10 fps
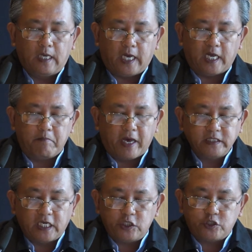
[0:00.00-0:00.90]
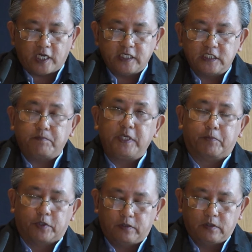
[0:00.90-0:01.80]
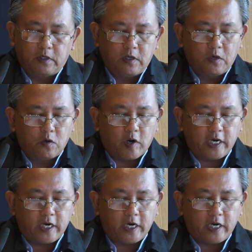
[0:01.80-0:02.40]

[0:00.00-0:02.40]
and mentally challenged people who